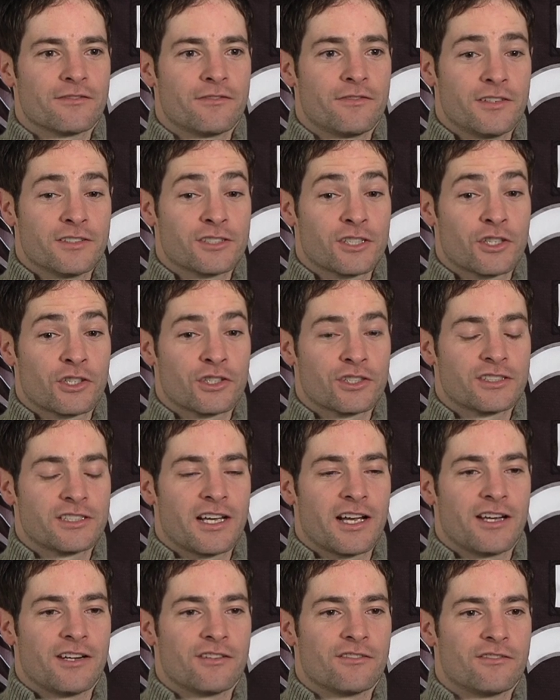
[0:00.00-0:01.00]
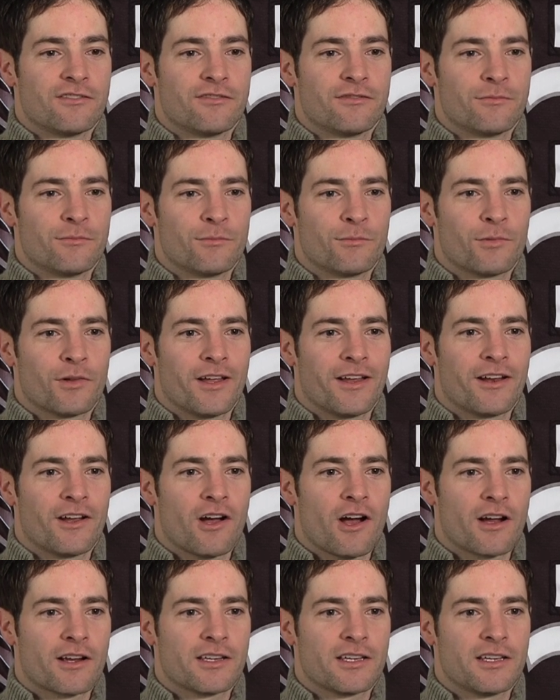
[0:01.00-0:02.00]
physical side of playing
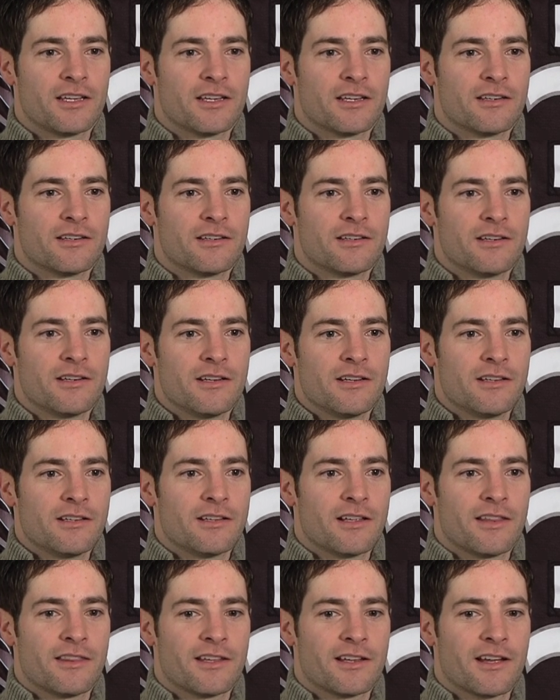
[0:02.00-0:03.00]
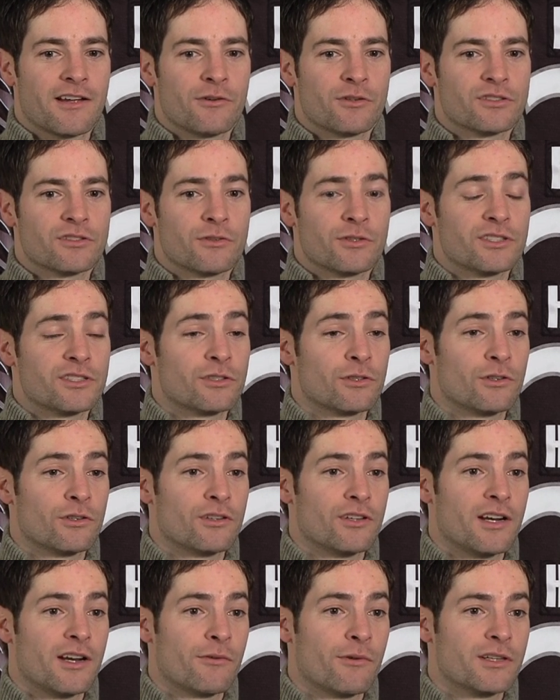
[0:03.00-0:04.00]
hockey, and I think I was always told
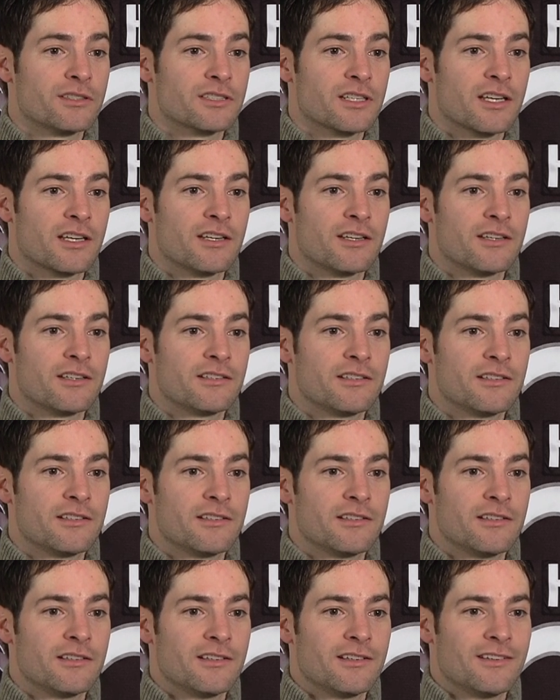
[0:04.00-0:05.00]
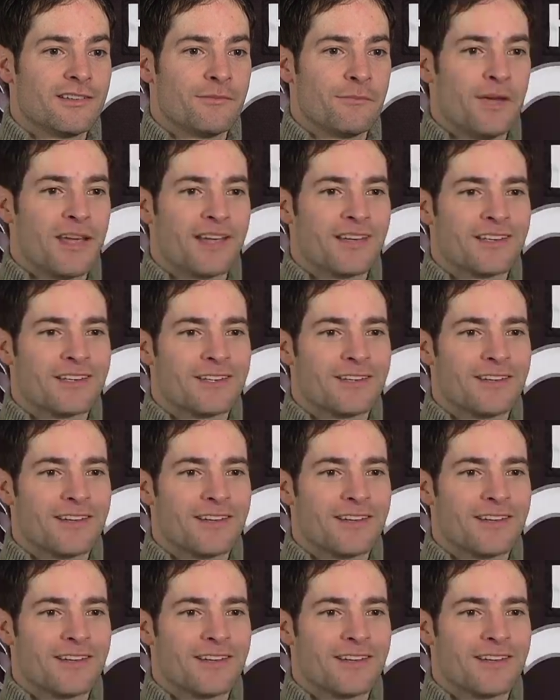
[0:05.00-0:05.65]
that I wasn't going to make it to the